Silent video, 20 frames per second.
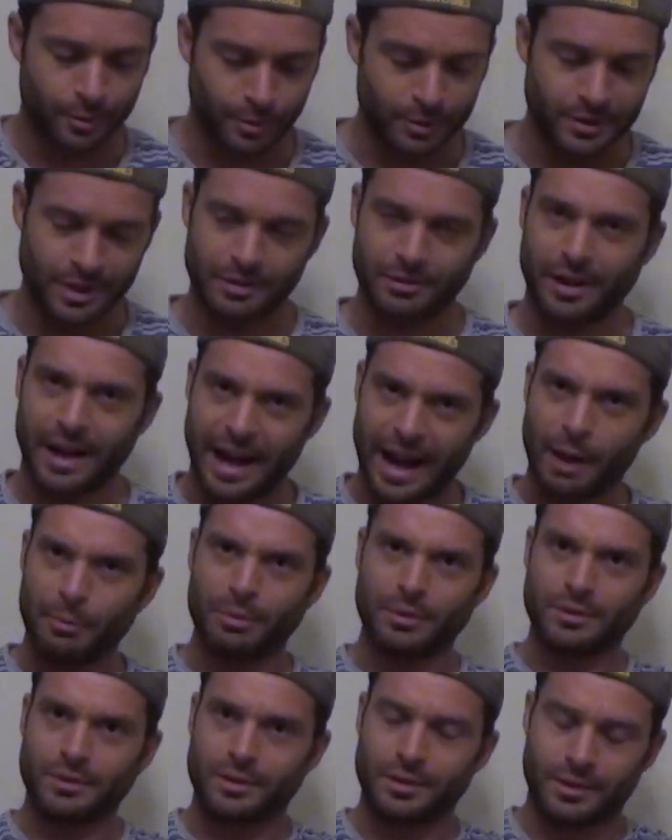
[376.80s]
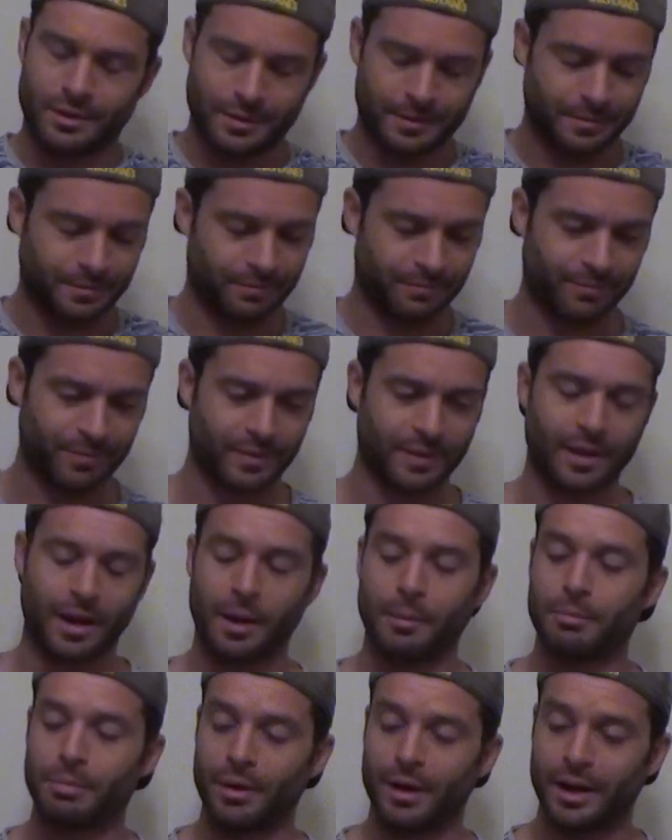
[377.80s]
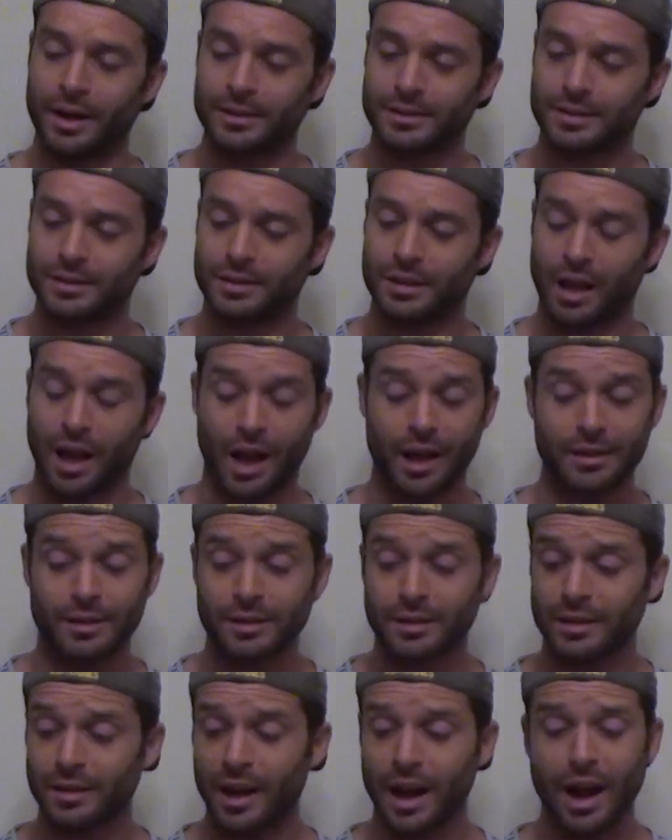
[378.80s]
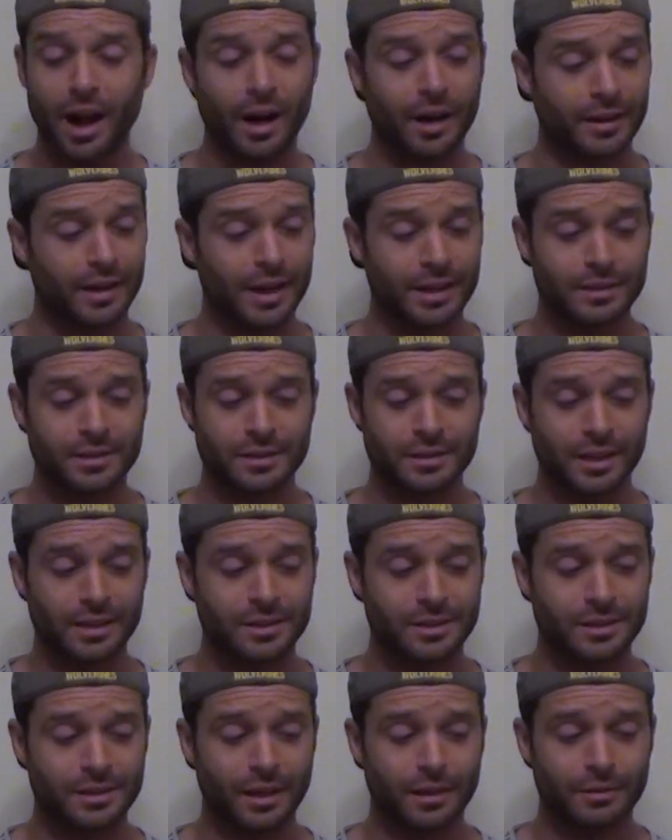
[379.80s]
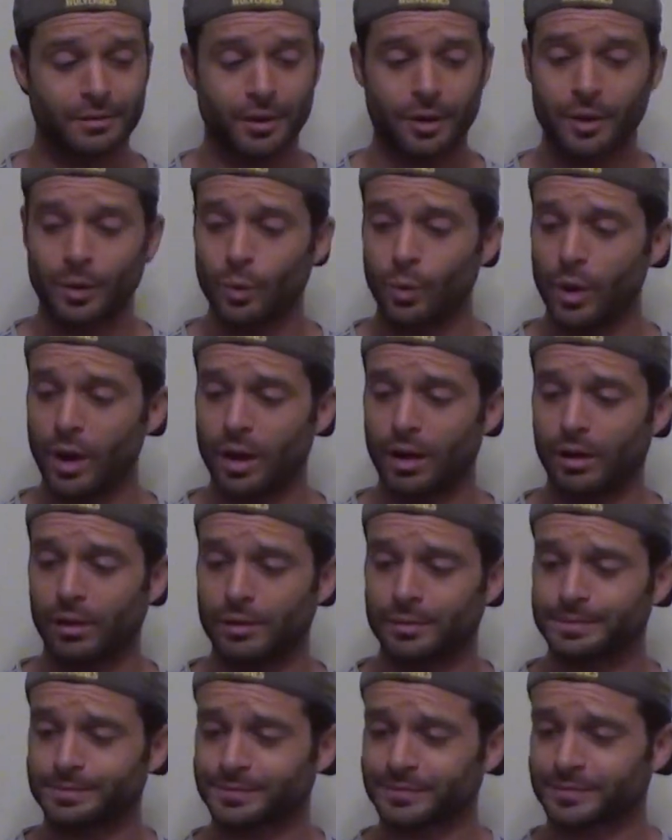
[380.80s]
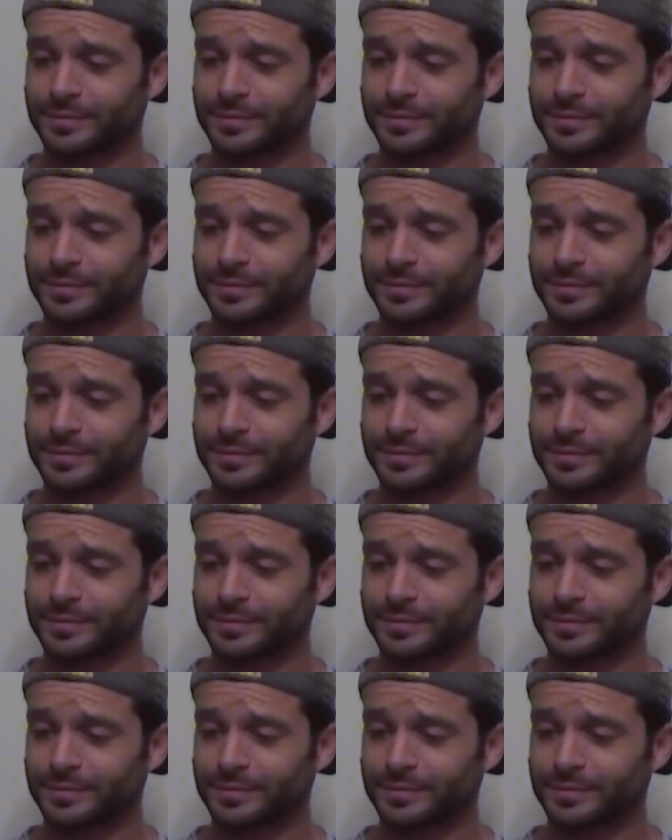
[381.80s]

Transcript: which never happens. But I think it's done very well.